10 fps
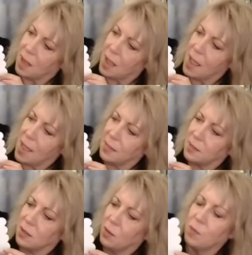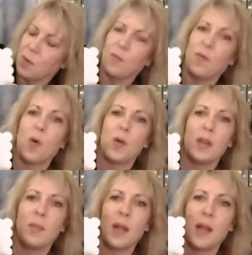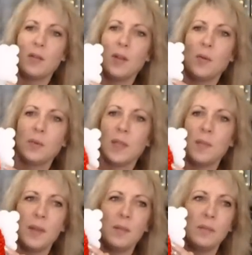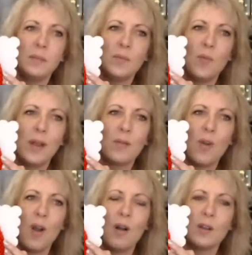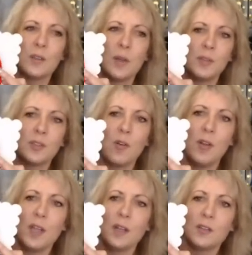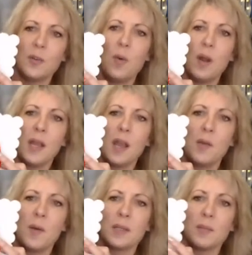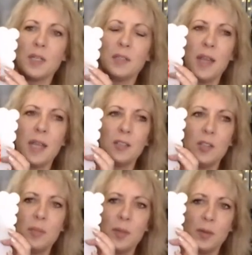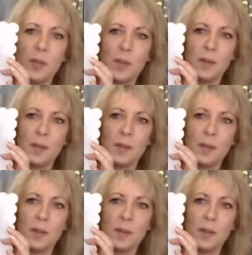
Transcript: I had it sold for 40, but I don't know if something went wrong. So I'm starting it at 20. Otherwise, I'm going to take it to the booth.